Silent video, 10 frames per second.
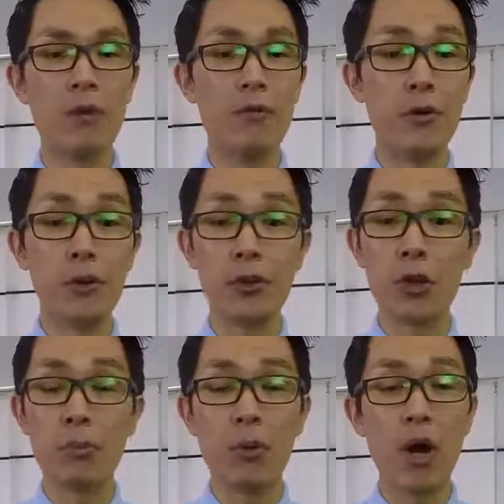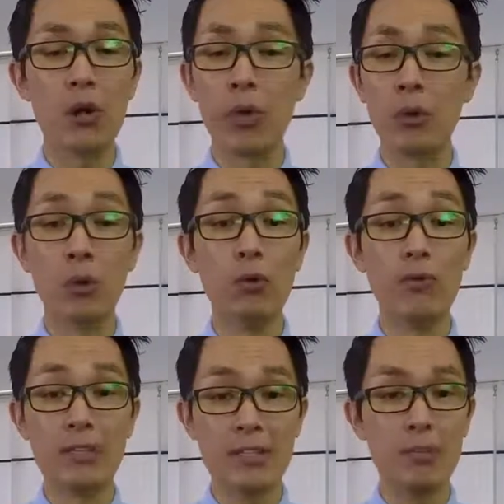vertigo migraine or
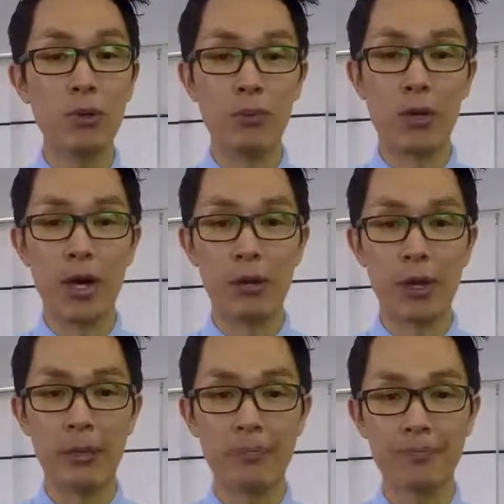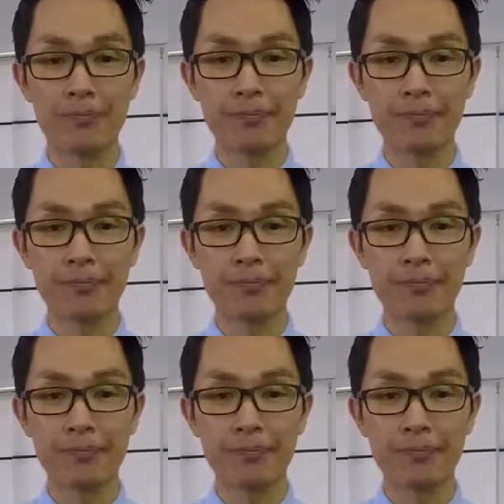vestibular migraine?